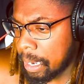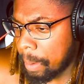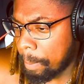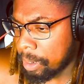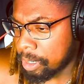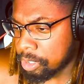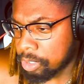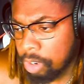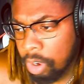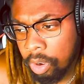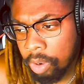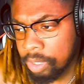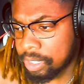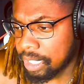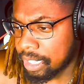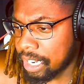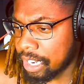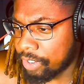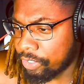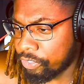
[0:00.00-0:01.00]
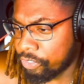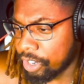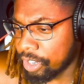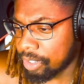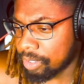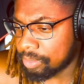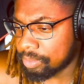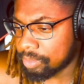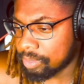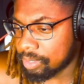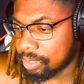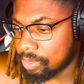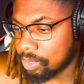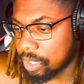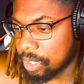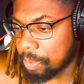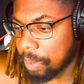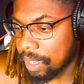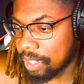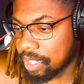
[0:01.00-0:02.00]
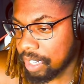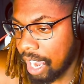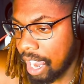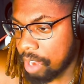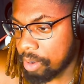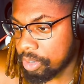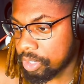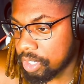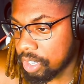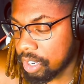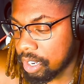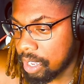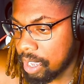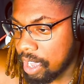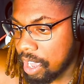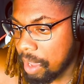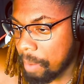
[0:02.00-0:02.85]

But God, did it feel. Well, you probably say iris here,